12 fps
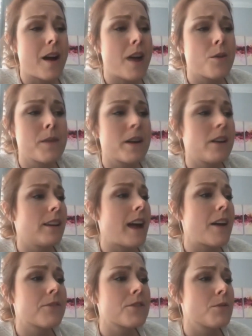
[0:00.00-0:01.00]
am I going to look
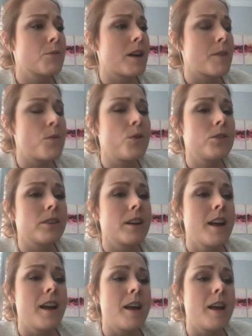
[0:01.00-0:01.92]
after them when I'm older?